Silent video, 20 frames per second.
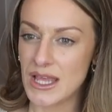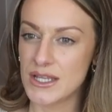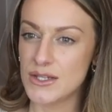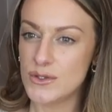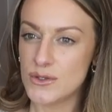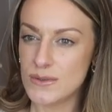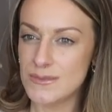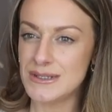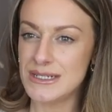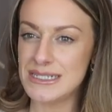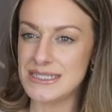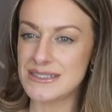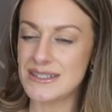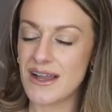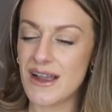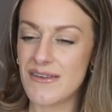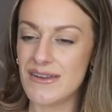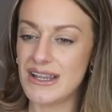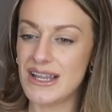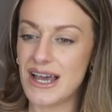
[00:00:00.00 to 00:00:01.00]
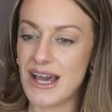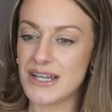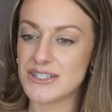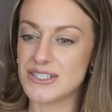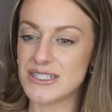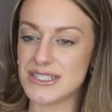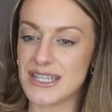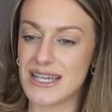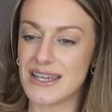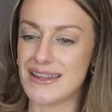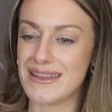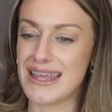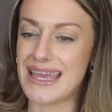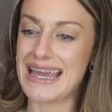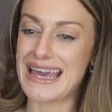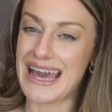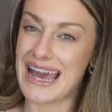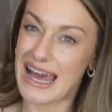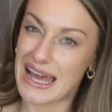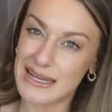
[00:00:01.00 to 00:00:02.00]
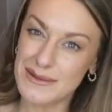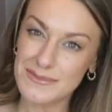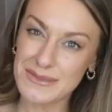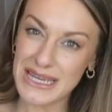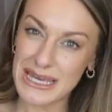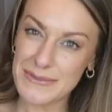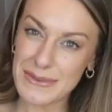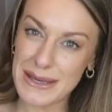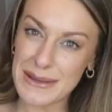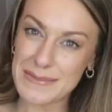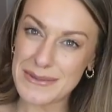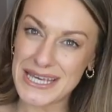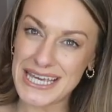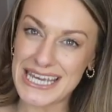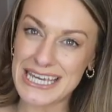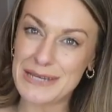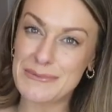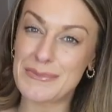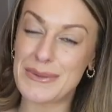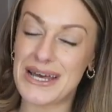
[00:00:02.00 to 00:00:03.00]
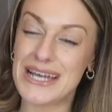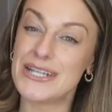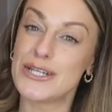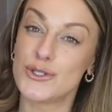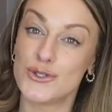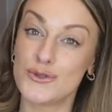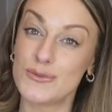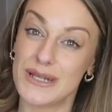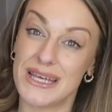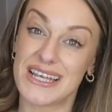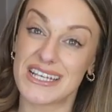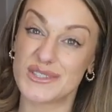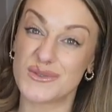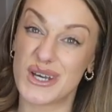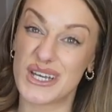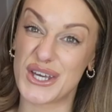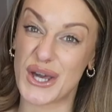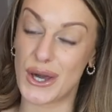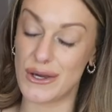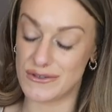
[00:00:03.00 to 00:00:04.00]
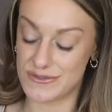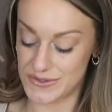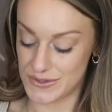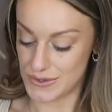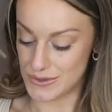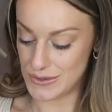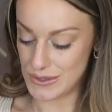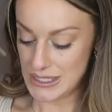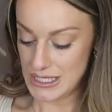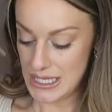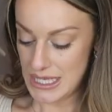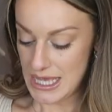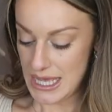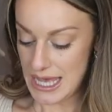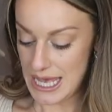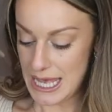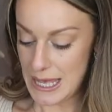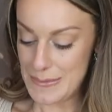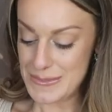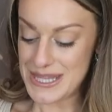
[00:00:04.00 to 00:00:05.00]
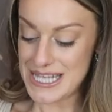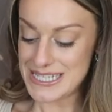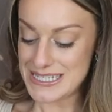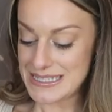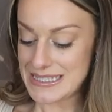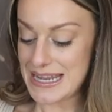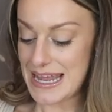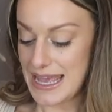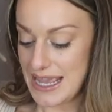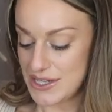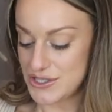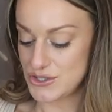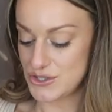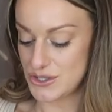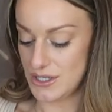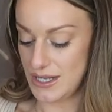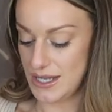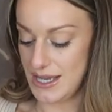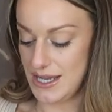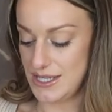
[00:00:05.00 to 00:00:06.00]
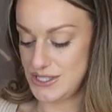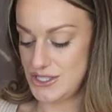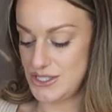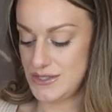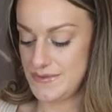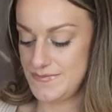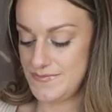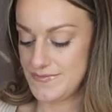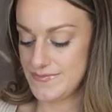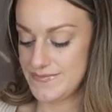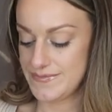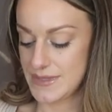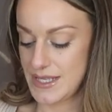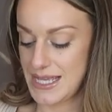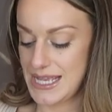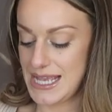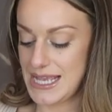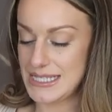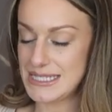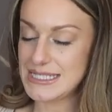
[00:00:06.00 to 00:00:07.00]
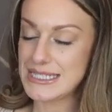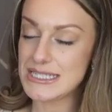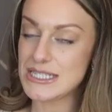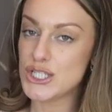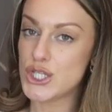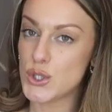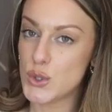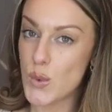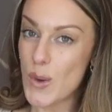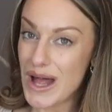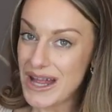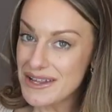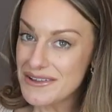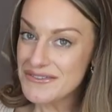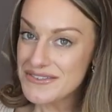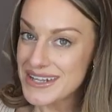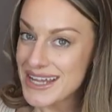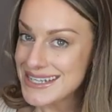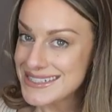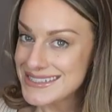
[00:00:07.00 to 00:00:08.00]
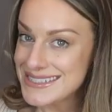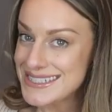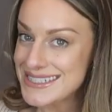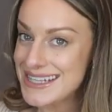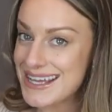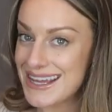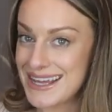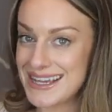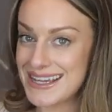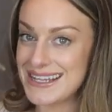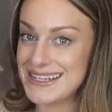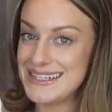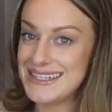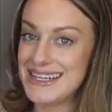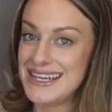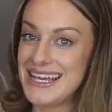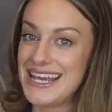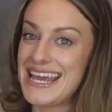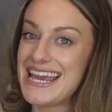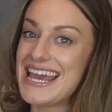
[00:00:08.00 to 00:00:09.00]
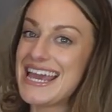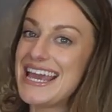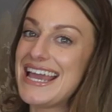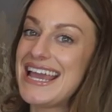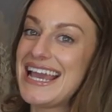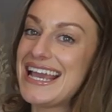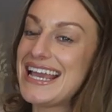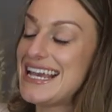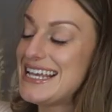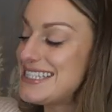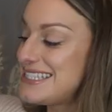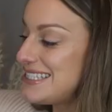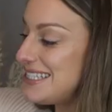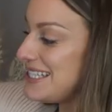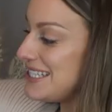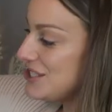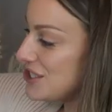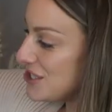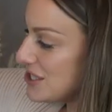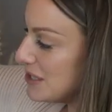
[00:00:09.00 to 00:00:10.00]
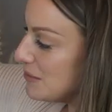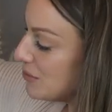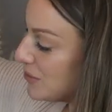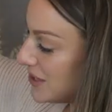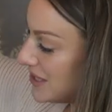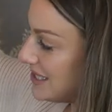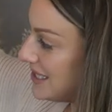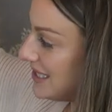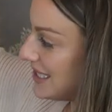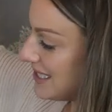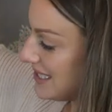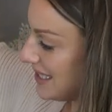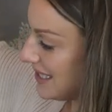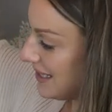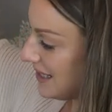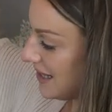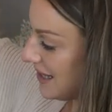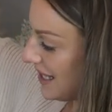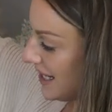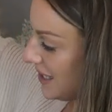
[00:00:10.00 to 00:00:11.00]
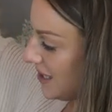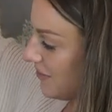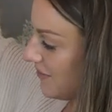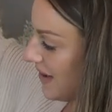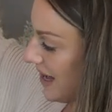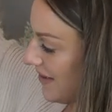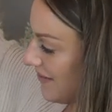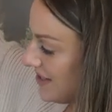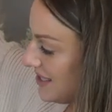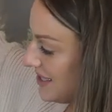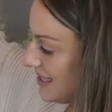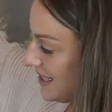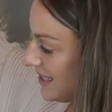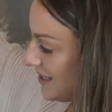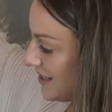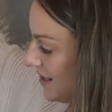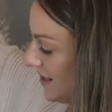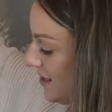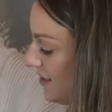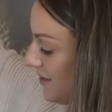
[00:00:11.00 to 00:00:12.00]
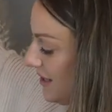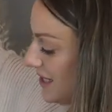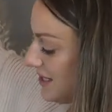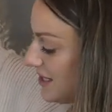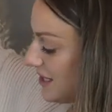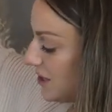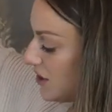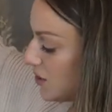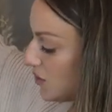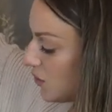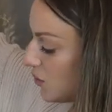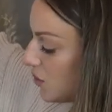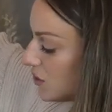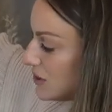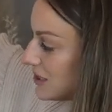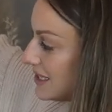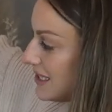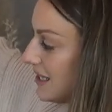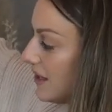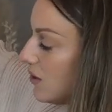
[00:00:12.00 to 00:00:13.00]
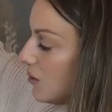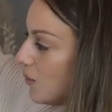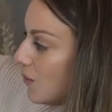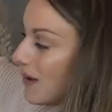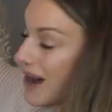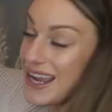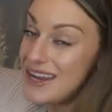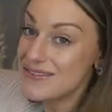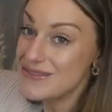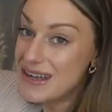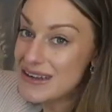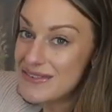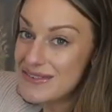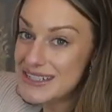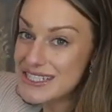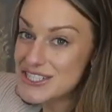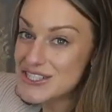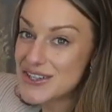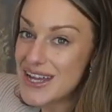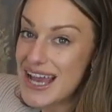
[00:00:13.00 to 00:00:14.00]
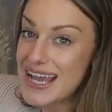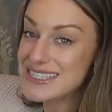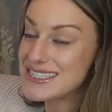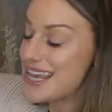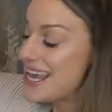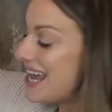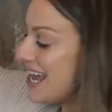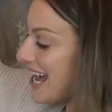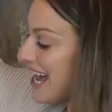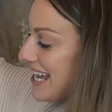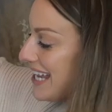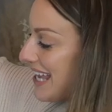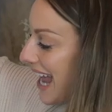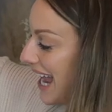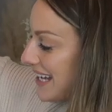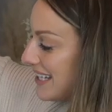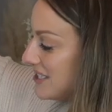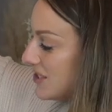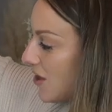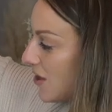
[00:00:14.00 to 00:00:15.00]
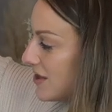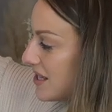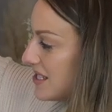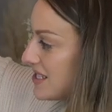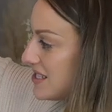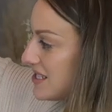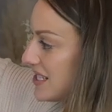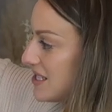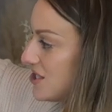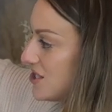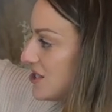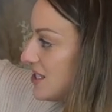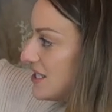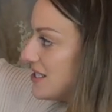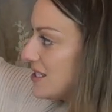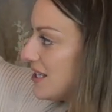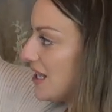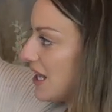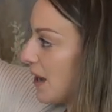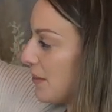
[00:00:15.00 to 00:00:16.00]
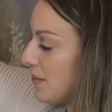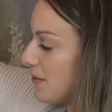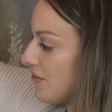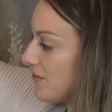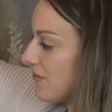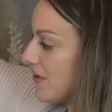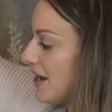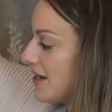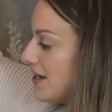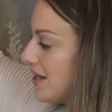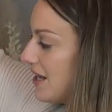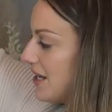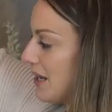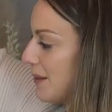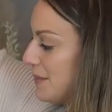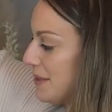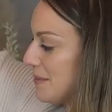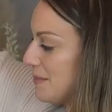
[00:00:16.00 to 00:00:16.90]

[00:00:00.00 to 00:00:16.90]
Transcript: normally Zara larges, like they can be a bit big, but normally that's what I go for. This is an extra large. This is $12.99. It isn't it just the prettiest little thing you've ever seen though? It's a gorgeous little white ruffly dress. Again, it's got this cinch detail up the front and up